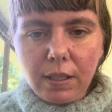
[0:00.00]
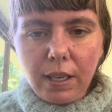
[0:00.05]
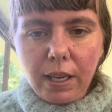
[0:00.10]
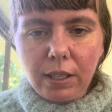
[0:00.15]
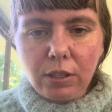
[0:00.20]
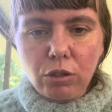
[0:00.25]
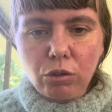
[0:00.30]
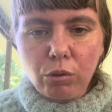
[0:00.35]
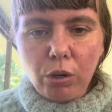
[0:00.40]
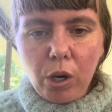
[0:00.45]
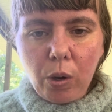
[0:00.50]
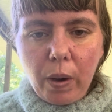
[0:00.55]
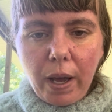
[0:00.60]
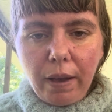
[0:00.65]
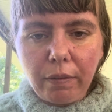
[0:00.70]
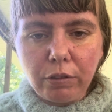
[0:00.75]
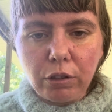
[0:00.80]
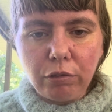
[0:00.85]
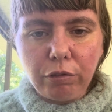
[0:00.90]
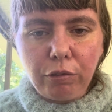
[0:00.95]
next row
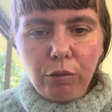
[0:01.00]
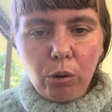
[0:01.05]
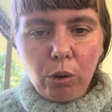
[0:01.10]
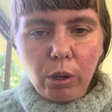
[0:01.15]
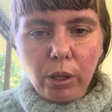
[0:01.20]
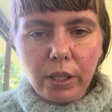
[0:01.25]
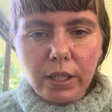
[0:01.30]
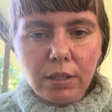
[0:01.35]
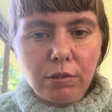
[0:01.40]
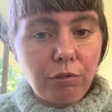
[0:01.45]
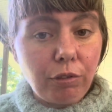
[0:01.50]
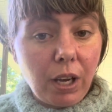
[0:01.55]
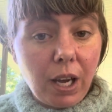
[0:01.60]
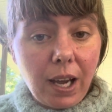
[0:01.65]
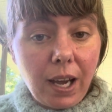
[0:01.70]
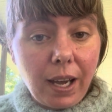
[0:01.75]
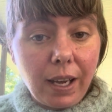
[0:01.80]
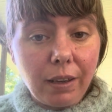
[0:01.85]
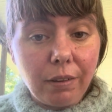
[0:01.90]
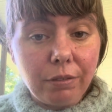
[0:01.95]
after 4 is
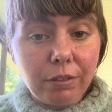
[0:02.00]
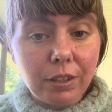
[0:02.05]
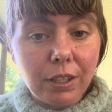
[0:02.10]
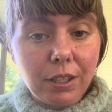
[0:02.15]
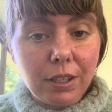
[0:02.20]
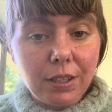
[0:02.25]
5,